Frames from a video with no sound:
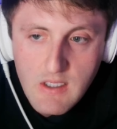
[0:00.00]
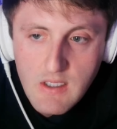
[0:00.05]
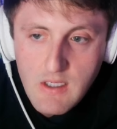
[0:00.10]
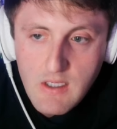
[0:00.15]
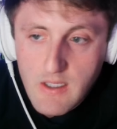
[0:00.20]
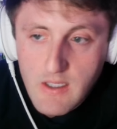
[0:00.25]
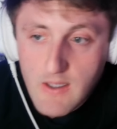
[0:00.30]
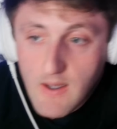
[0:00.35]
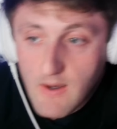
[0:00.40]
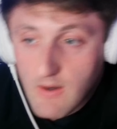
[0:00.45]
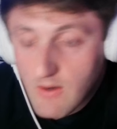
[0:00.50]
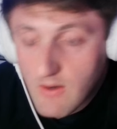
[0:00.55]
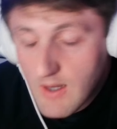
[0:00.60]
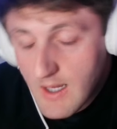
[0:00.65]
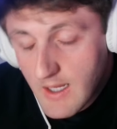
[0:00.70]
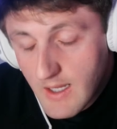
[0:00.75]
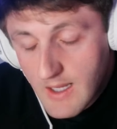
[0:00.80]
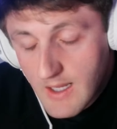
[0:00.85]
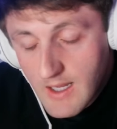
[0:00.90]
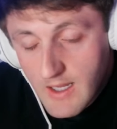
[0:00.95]
And now
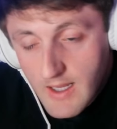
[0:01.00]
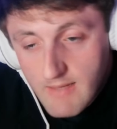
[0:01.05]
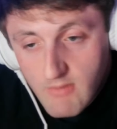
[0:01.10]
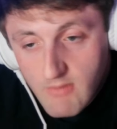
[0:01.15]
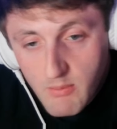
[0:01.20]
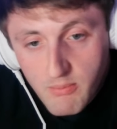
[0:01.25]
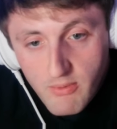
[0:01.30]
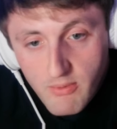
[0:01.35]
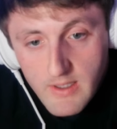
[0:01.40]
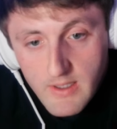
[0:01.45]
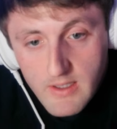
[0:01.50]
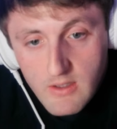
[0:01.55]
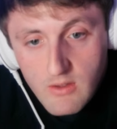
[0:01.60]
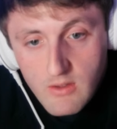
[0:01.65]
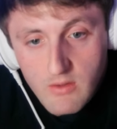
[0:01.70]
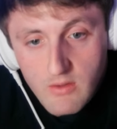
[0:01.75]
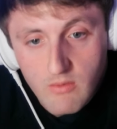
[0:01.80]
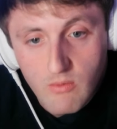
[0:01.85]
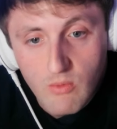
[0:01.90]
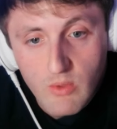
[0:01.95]
I have a pretty
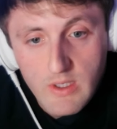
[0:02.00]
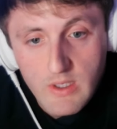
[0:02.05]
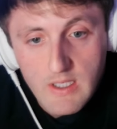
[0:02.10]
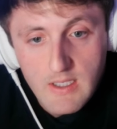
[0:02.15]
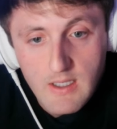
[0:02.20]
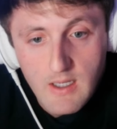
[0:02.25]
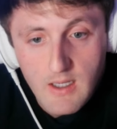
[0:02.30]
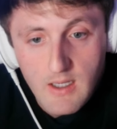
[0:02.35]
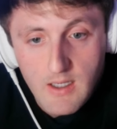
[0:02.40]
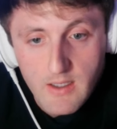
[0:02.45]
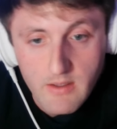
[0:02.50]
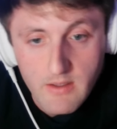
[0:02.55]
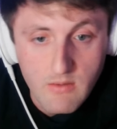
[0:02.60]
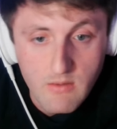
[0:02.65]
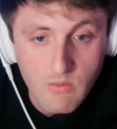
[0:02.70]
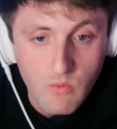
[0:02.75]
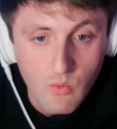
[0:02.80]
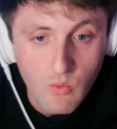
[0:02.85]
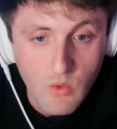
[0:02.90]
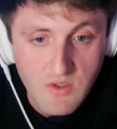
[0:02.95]
good read on
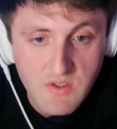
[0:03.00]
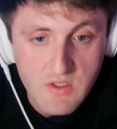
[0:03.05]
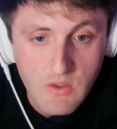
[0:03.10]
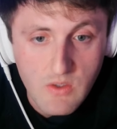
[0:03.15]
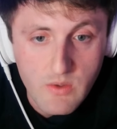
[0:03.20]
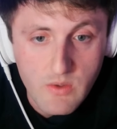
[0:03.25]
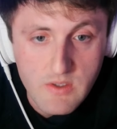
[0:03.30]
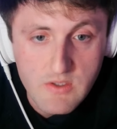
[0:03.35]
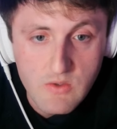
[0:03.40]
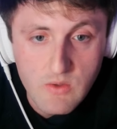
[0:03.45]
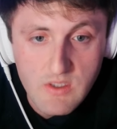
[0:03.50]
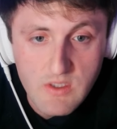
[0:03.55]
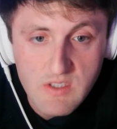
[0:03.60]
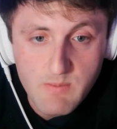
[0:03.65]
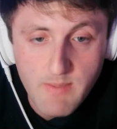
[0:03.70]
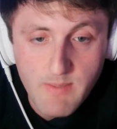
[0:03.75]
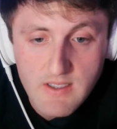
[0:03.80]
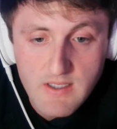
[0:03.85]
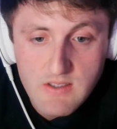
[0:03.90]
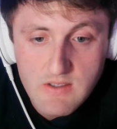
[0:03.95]
what's to be
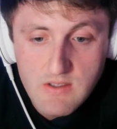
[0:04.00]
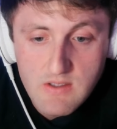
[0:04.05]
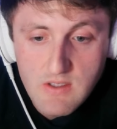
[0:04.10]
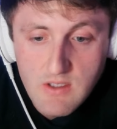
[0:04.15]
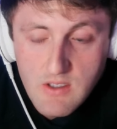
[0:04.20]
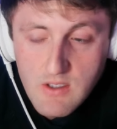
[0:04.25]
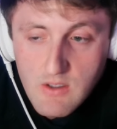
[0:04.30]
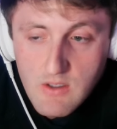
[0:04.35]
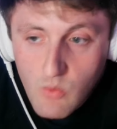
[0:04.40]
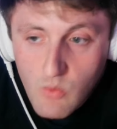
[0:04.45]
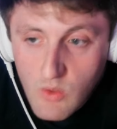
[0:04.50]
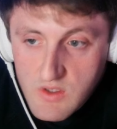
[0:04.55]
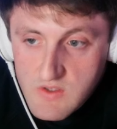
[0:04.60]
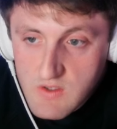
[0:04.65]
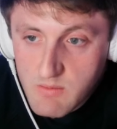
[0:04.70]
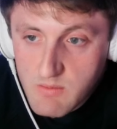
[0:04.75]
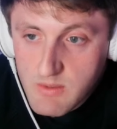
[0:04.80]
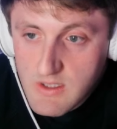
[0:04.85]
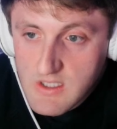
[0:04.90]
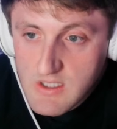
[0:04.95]
expected
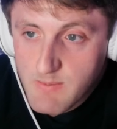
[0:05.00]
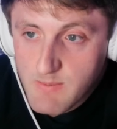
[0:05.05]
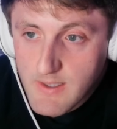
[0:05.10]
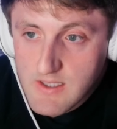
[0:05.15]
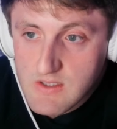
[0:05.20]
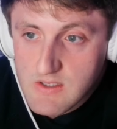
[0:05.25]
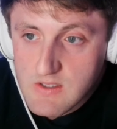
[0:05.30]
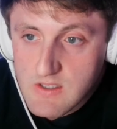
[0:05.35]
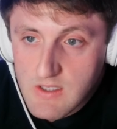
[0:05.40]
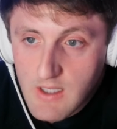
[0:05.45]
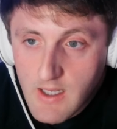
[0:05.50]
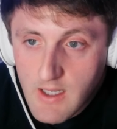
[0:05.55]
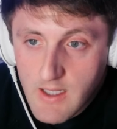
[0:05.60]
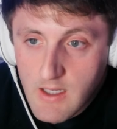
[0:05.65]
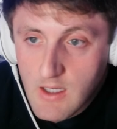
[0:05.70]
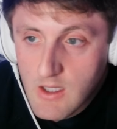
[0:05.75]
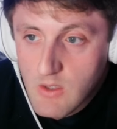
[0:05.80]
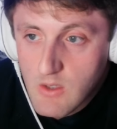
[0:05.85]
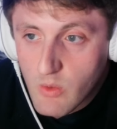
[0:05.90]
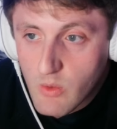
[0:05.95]
tonight.
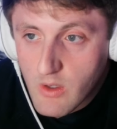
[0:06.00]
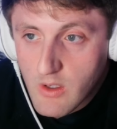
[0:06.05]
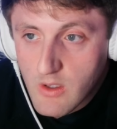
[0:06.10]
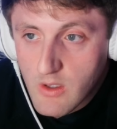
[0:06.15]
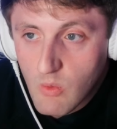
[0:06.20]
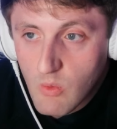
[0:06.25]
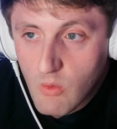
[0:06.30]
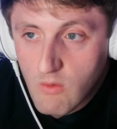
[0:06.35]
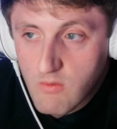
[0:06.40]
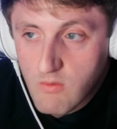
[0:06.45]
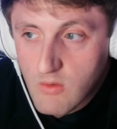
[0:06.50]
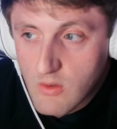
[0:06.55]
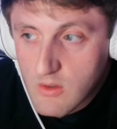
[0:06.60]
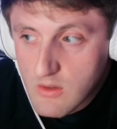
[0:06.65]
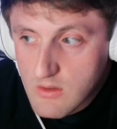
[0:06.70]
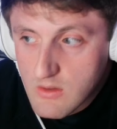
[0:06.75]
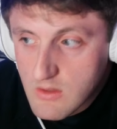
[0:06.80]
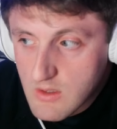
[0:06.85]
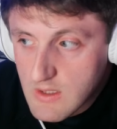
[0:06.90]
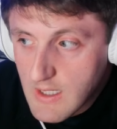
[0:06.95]
We're going to go over
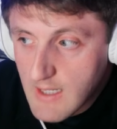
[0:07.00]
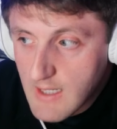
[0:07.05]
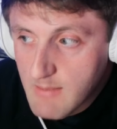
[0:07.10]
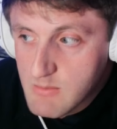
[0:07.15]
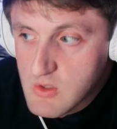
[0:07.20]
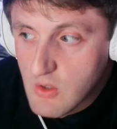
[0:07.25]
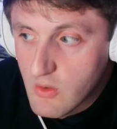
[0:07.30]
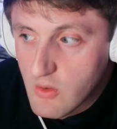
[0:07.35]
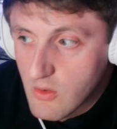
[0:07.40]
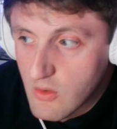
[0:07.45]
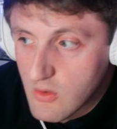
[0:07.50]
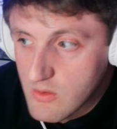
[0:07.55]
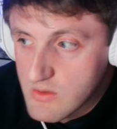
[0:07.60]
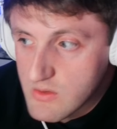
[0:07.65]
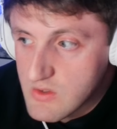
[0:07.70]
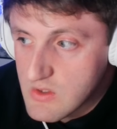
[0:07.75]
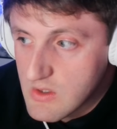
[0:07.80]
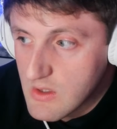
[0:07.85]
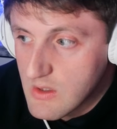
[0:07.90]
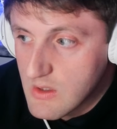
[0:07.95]
game
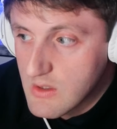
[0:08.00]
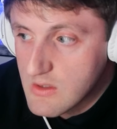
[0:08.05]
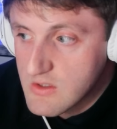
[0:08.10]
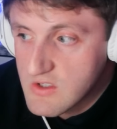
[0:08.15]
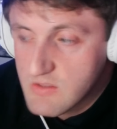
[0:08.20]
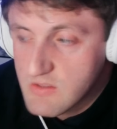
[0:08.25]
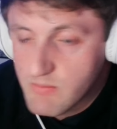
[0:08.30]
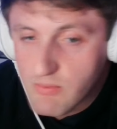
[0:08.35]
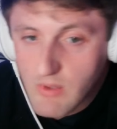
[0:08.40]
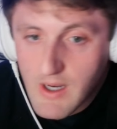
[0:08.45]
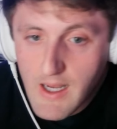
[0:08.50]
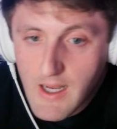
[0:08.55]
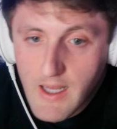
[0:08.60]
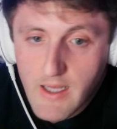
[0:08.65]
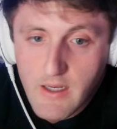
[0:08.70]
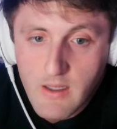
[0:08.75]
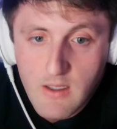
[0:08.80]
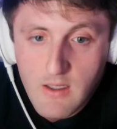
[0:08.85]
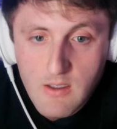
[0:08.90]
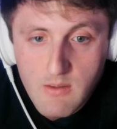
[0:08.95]
totals,
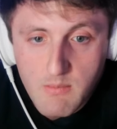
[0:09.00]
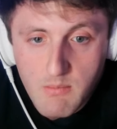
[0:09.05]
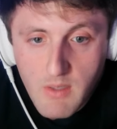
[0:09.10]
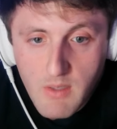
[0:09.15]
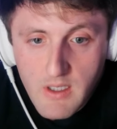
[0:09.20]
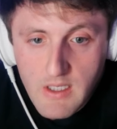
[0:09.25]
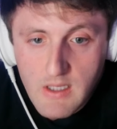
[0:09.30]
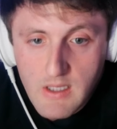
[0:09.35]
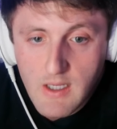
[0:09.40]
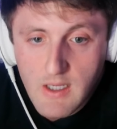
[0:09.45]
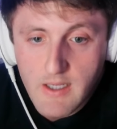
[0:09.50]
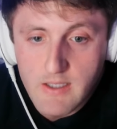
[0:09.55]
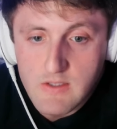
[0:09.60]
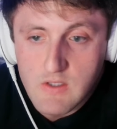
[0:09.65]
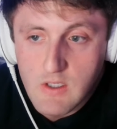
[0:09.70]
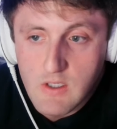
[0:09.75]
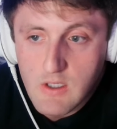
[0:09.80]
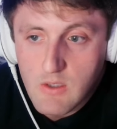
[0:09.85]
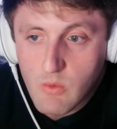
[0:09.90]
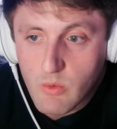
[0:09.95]
spread, money lines.
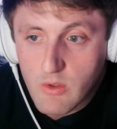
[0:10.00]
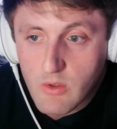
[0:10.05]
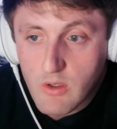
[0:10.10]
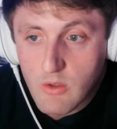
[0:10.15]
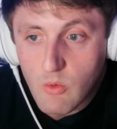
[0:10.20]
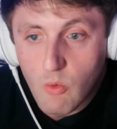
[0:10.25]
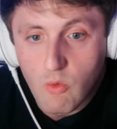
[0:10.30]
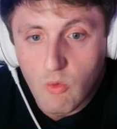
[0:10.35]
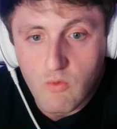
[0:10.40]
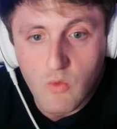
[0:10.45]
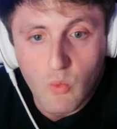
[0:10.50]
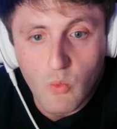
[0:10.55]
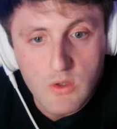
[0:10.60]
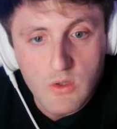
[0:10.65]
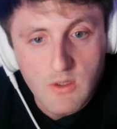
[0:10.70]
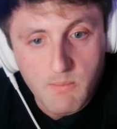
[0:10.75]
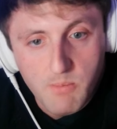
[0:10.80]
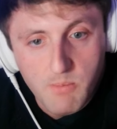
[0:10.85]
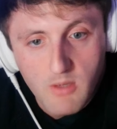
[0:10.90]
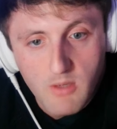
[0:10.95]
We're going to go over what
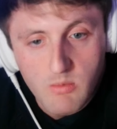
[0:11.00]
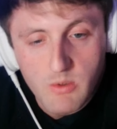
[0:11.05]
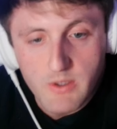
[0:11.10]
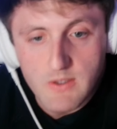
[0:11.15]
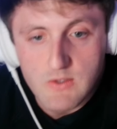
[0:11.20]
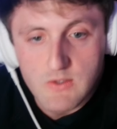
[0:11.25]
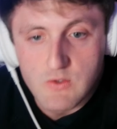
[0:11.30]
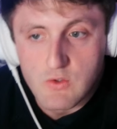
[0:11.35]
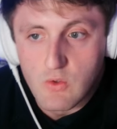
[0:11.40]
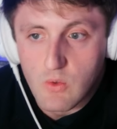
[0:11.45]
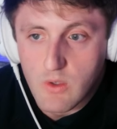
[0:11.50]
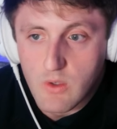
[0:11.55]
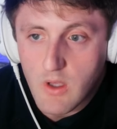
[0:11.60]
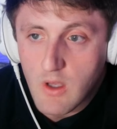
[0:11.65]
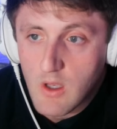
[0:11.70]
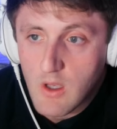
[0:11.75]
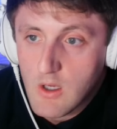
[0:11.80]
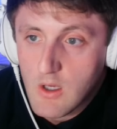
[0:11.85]
the public is doing.